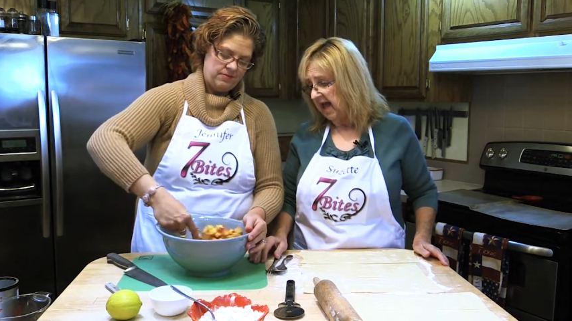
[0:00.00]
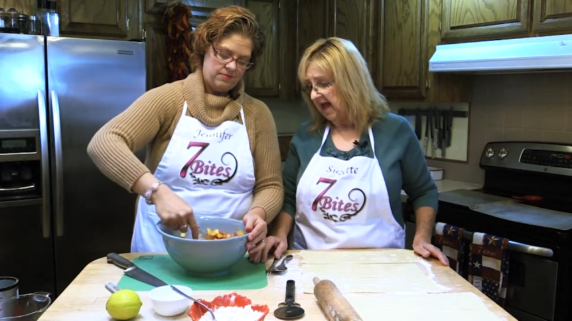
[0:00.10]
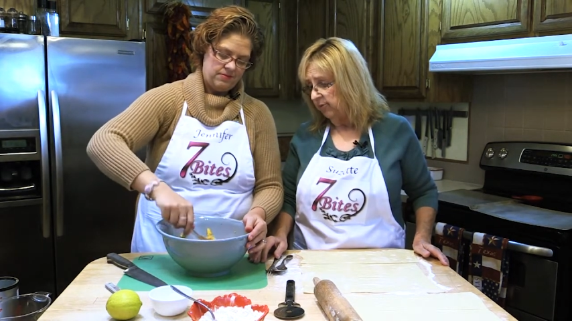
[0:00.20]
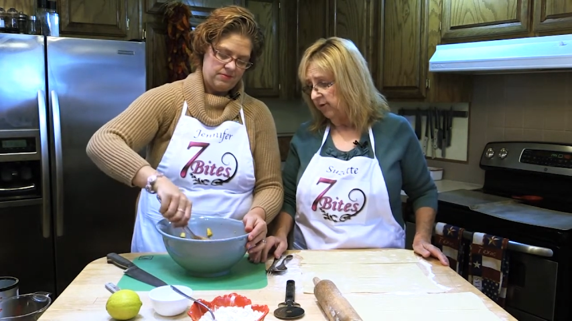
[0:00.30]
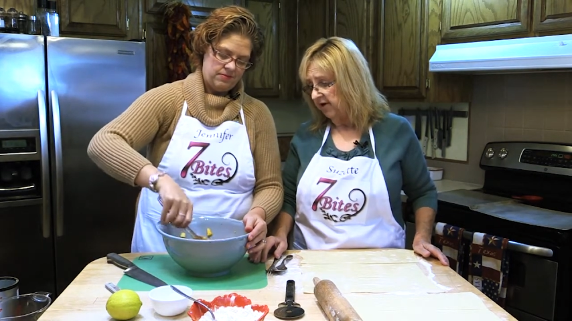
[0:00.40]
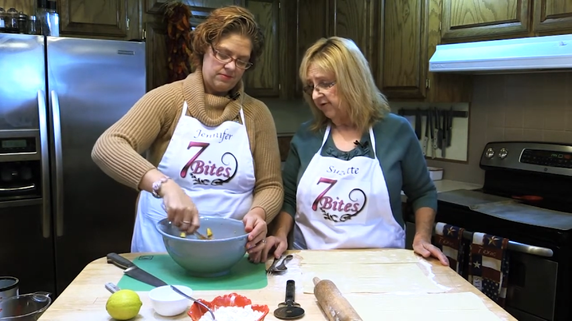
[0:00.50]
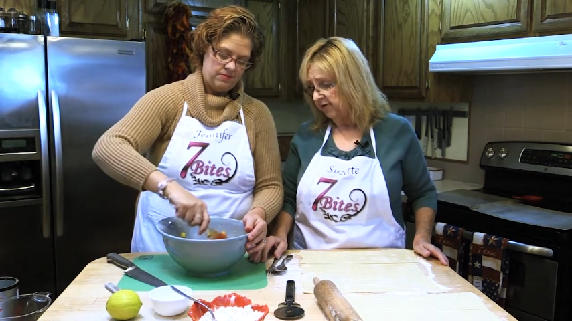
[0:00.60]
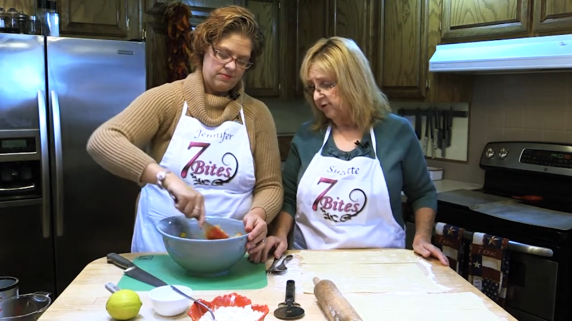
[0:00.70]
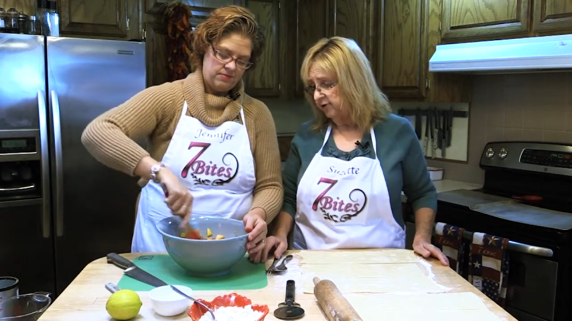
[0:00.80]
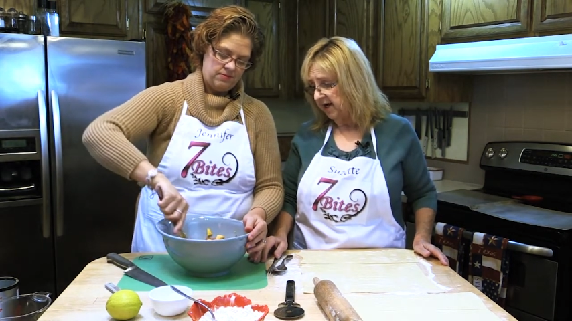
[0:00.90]
Speaker 1: And when I
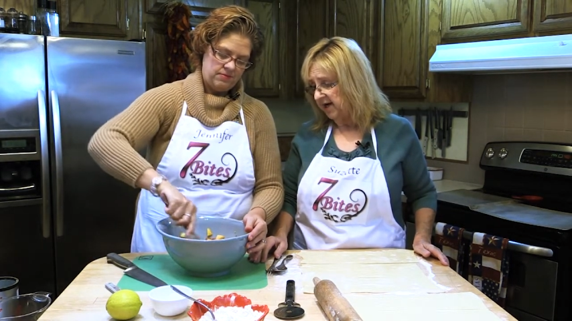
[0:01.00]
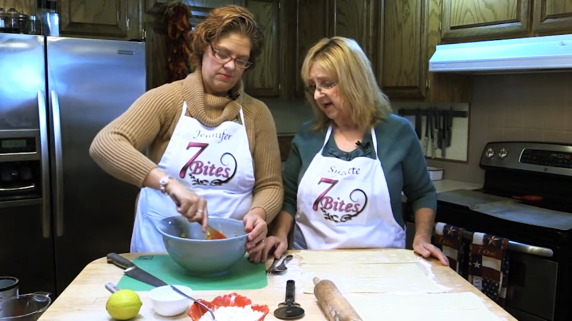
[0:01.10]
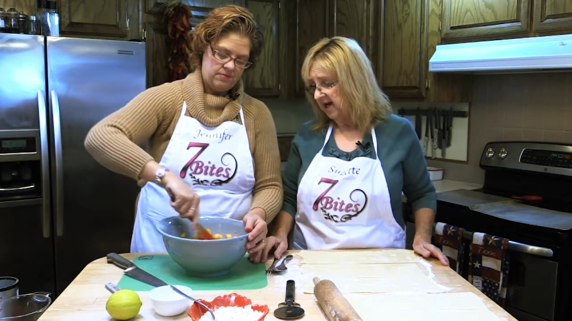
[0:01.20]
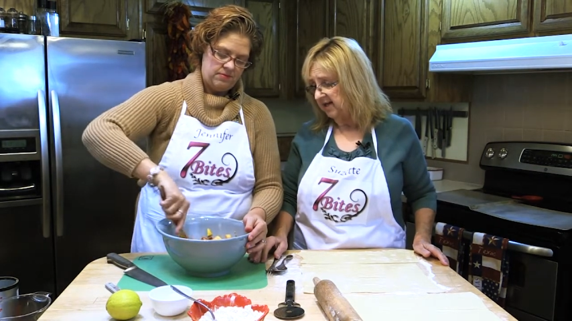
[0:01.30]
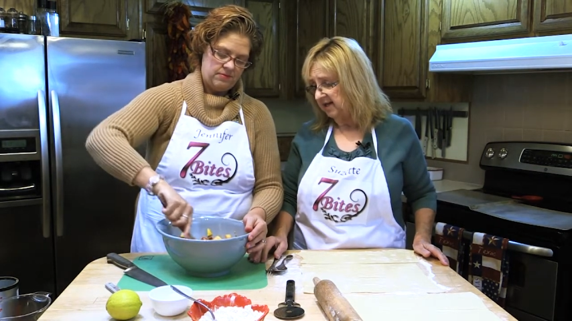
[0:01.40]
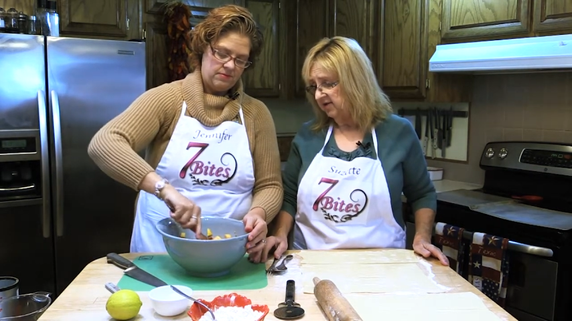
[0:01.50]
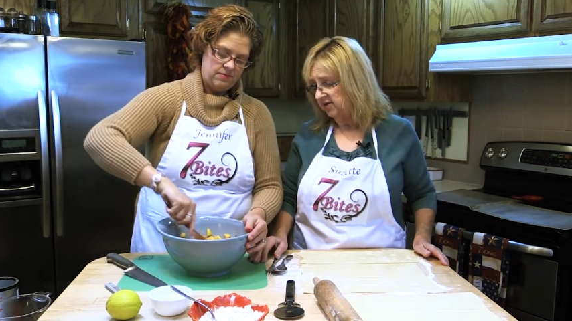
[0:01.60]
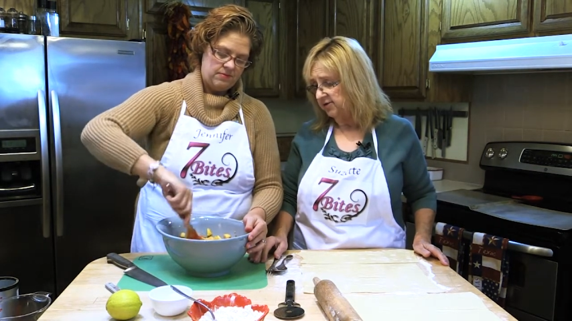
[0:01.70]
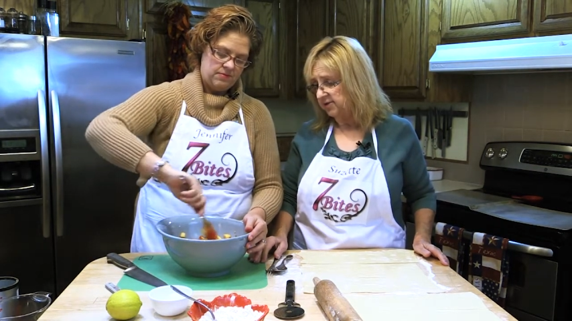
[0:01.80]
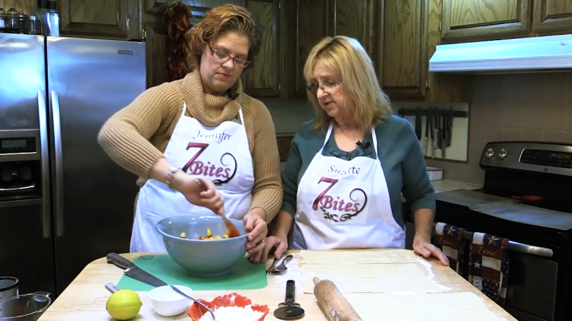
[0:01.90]
first tried it, I
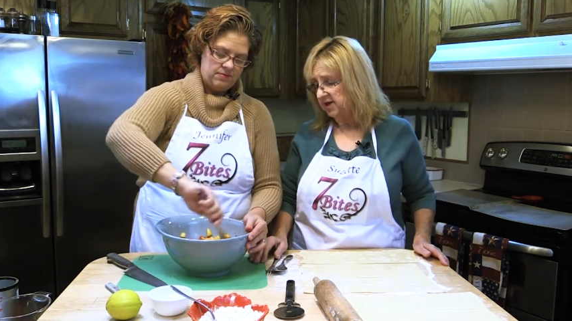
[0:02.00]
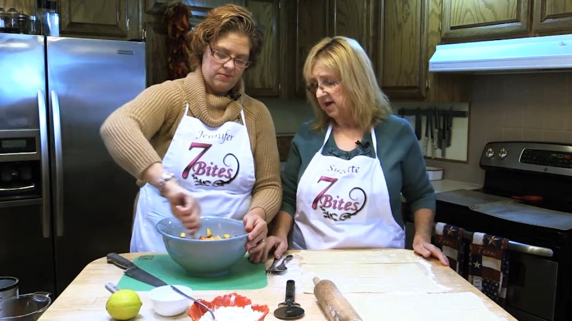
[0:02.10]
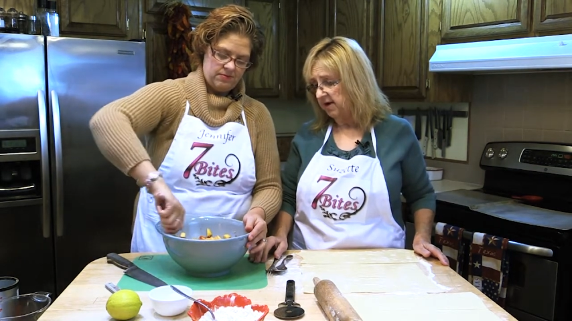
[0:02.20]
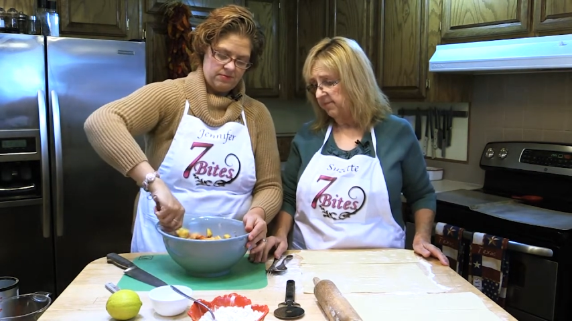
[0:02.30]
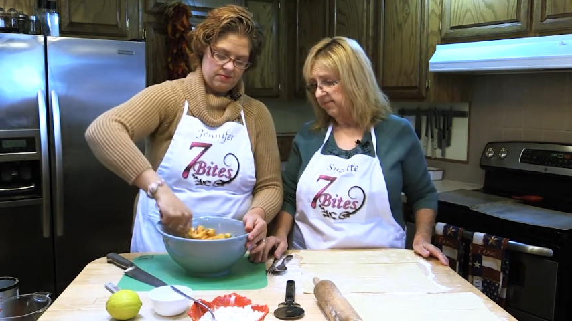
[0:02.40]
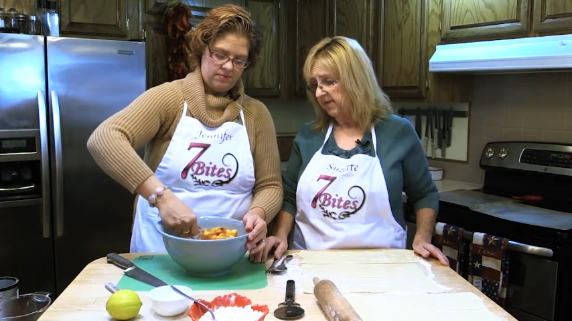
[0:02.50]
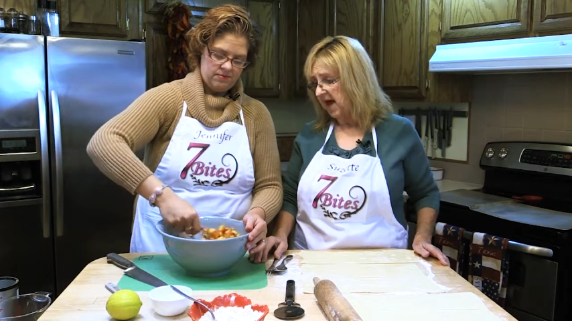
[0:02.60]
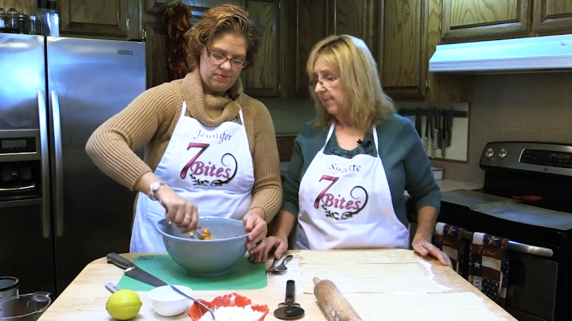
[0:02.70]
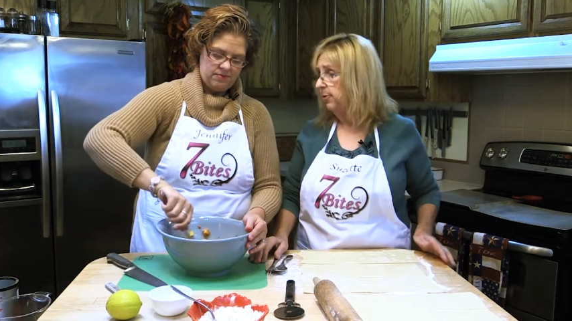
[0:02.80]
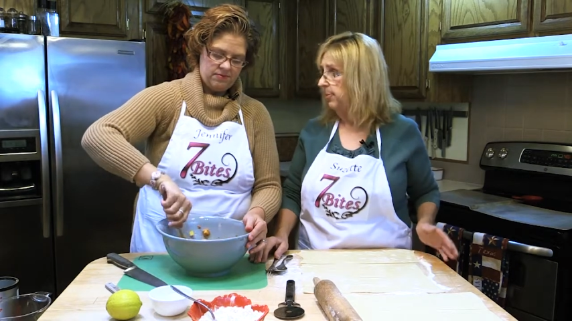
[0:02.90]
used um,
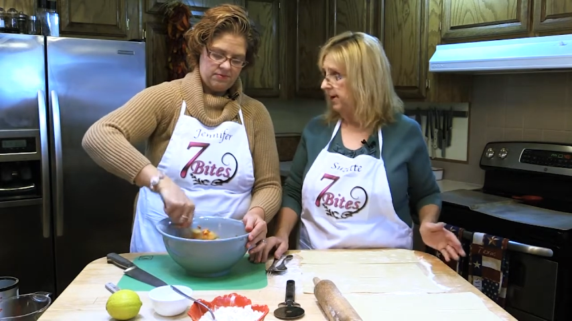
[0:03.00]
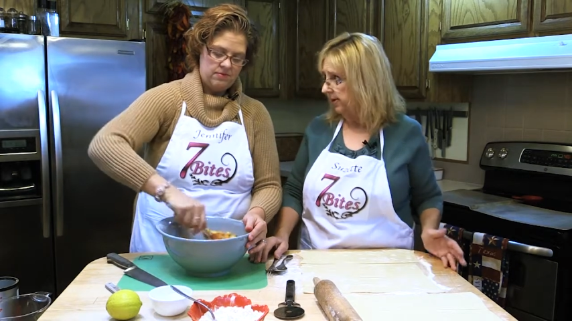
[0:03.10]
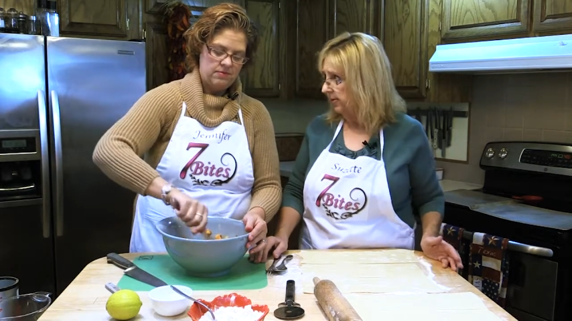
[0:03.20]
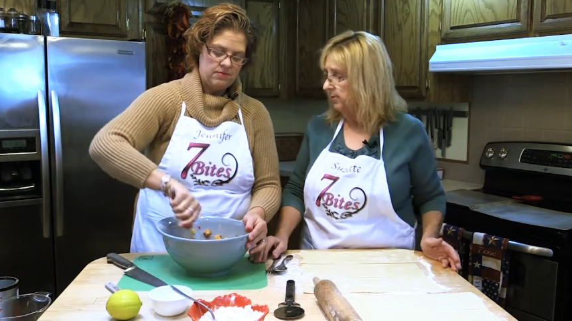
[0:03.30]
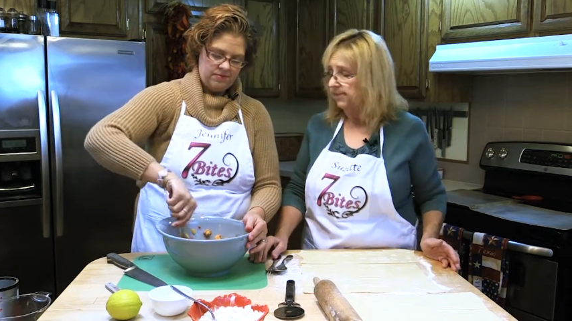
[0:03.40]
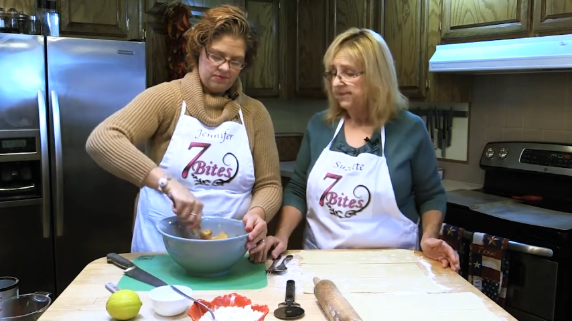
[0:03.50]
apple butter.